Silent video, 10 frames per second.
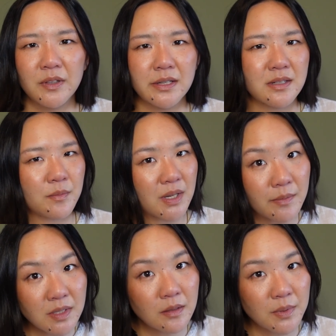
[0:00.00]
Like
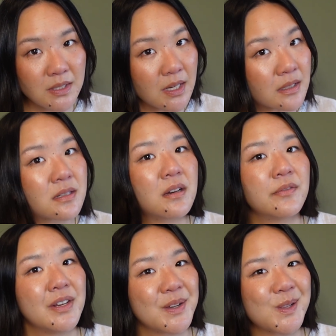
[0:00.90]
sometimes he'll be saying
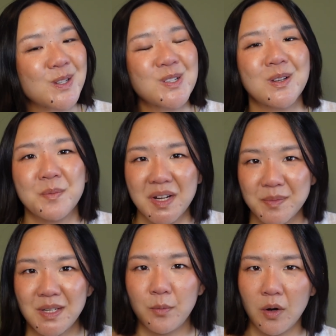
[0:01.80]
stuff in English,
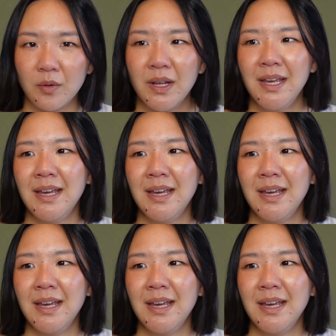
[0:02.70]
sometimes he won't.